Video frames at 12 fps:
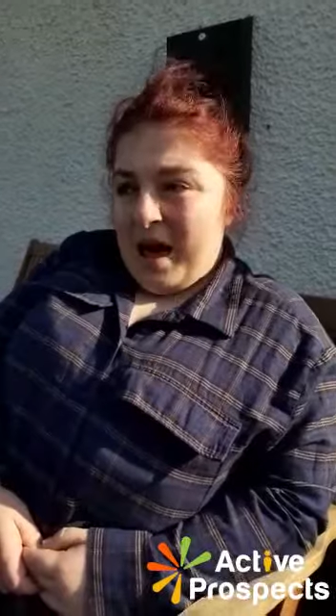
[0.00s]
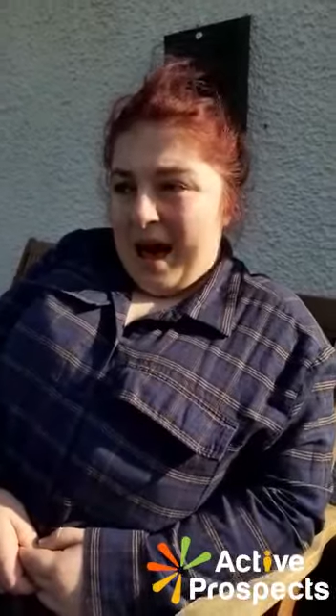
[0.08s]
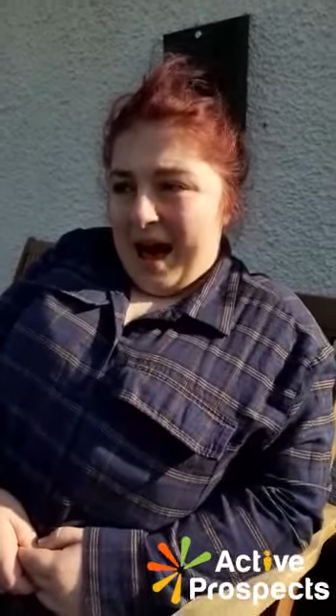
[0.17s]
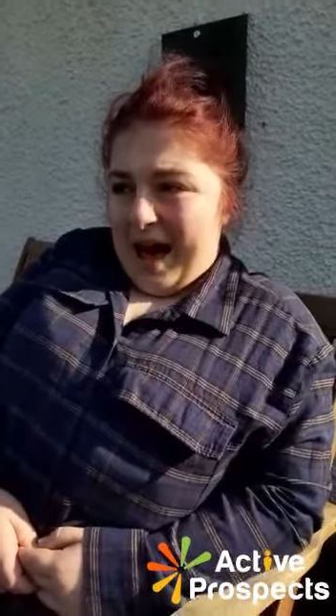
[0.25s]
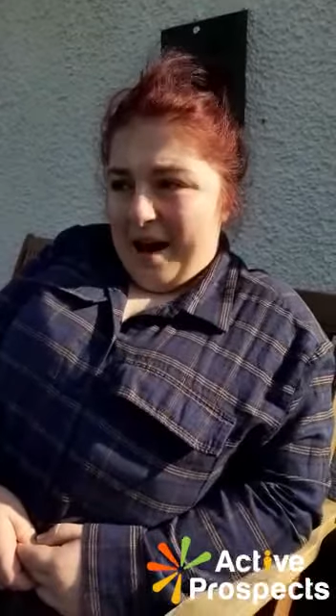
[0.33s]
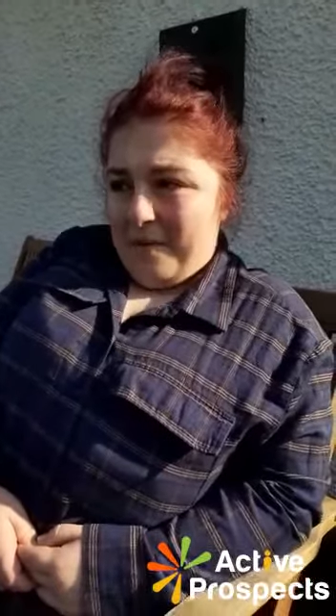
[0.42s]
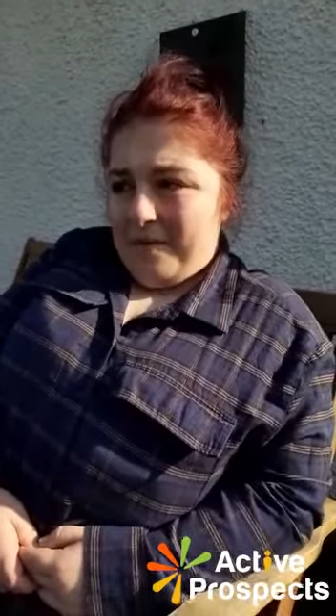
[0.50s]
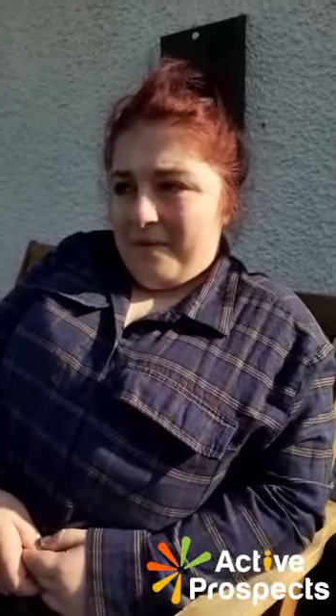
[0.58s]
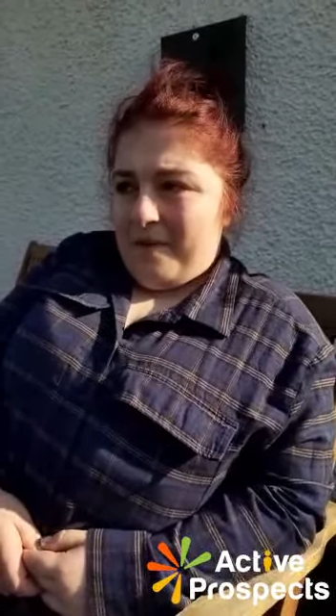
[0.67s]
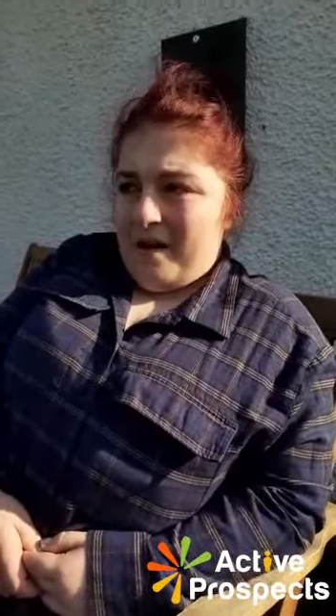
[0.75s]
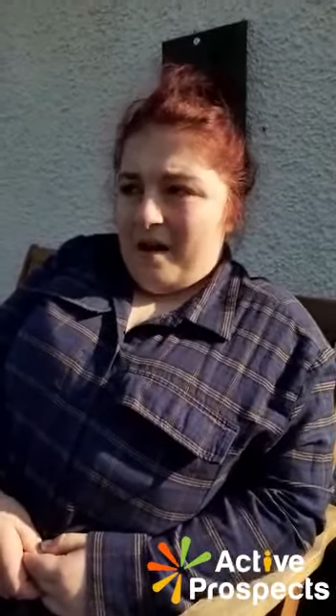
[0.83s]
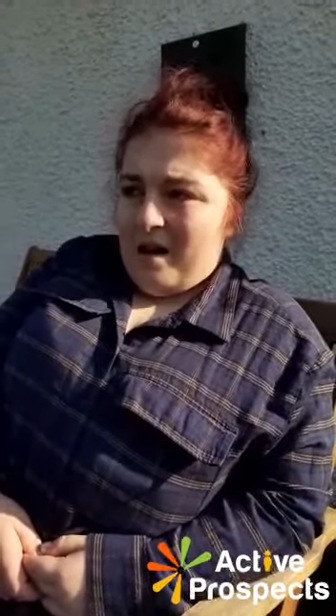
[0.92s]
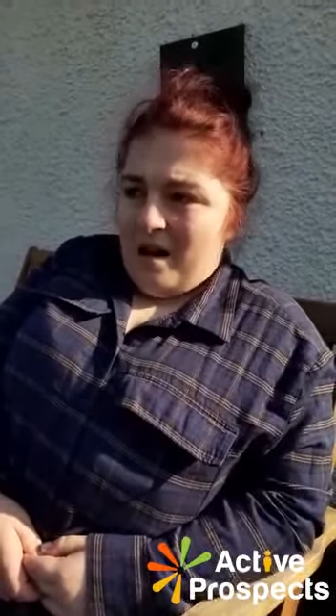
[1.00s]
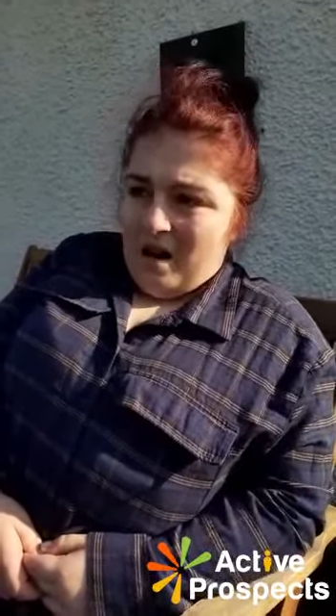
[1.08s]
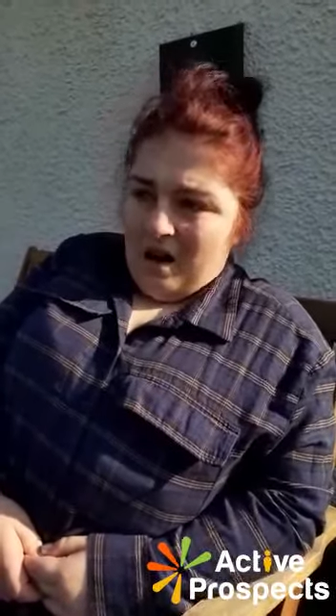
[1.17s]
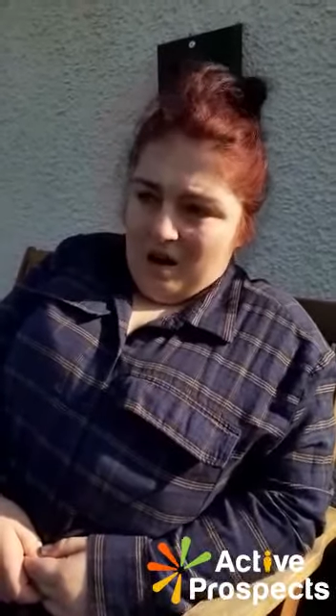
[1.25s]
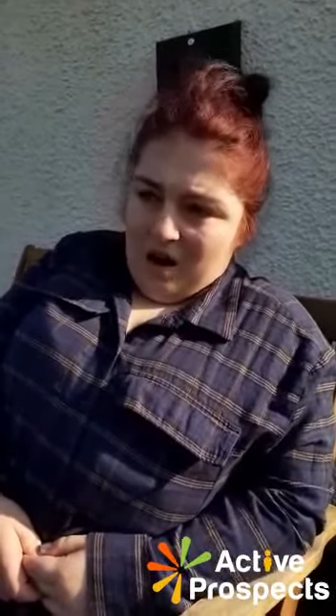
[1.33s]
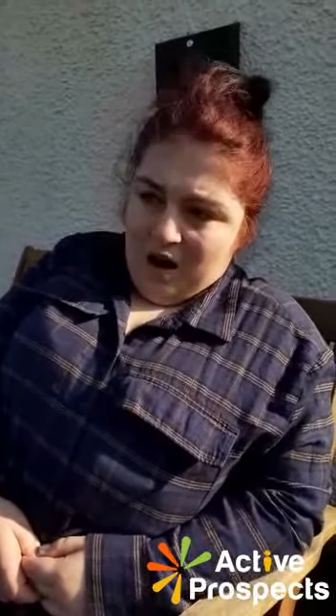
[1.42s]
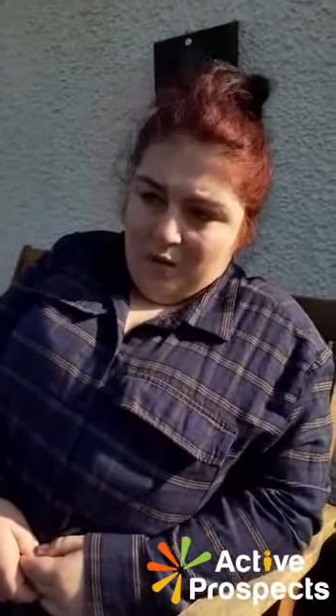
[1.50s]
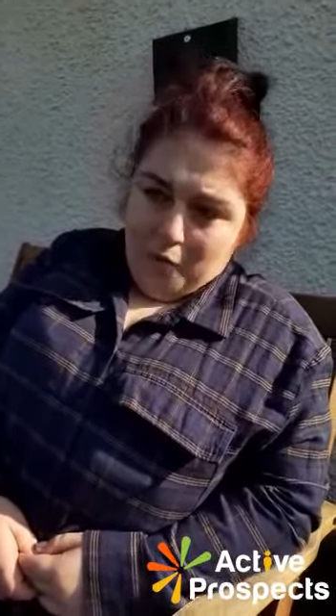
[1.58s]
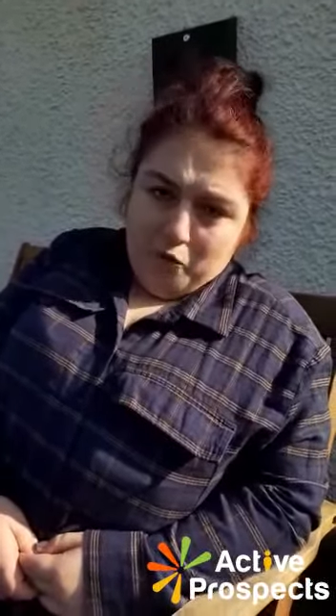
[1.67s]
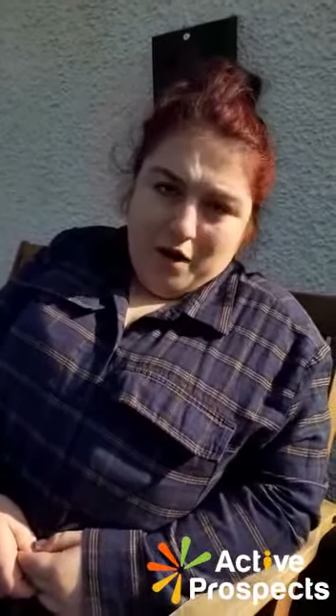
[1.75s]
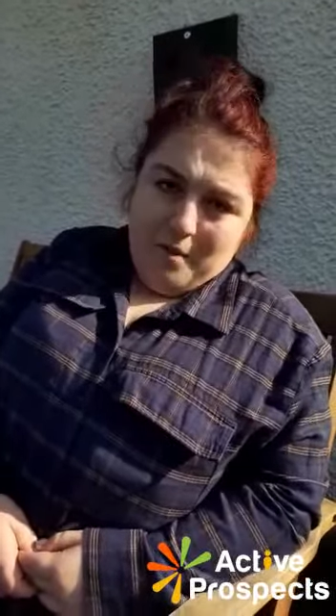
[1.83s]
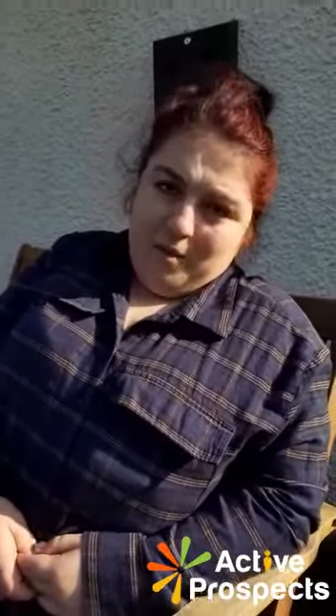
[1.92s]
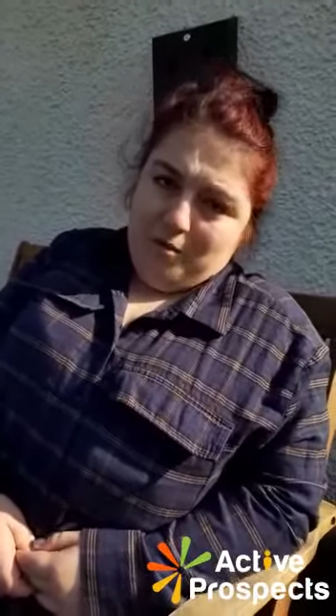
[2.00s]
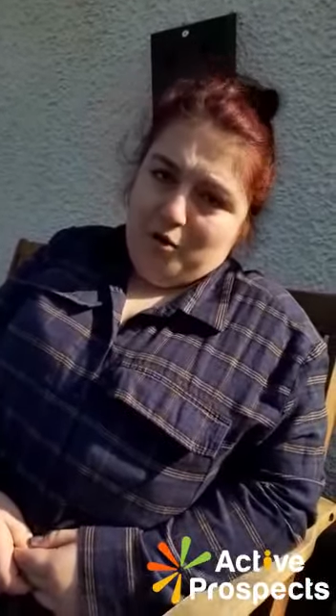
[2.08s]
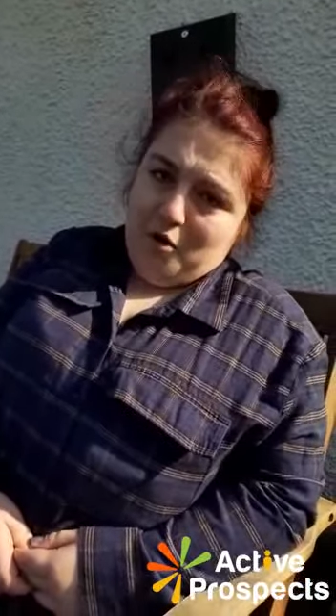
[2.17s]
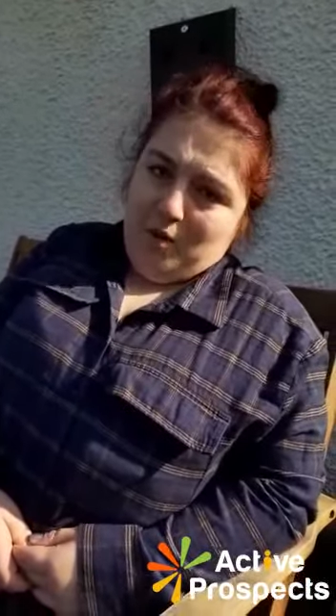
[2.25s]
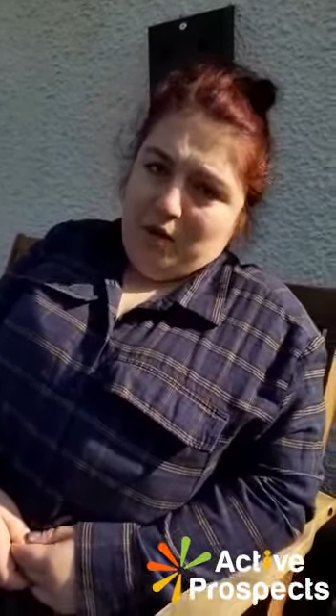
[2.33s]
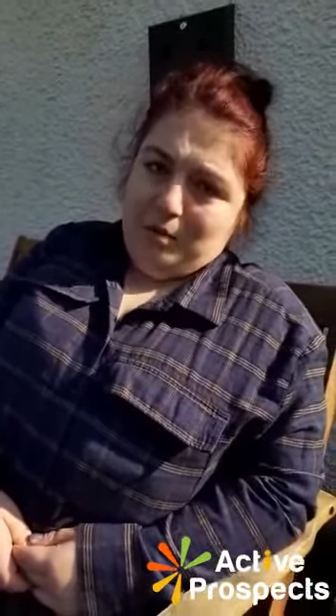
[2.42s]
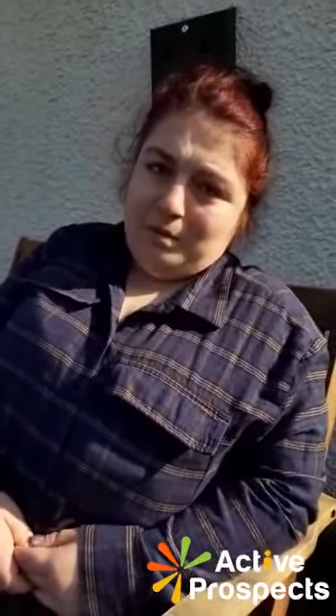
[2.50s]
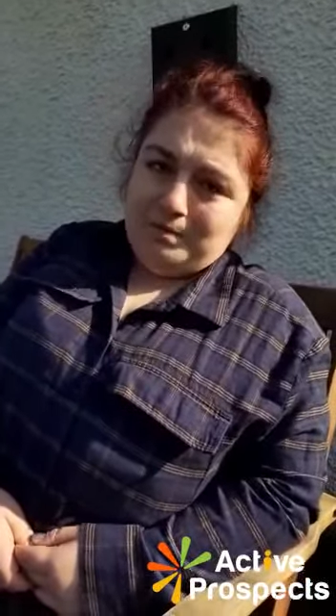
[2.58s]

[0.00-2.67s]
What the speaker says: have full-time employment.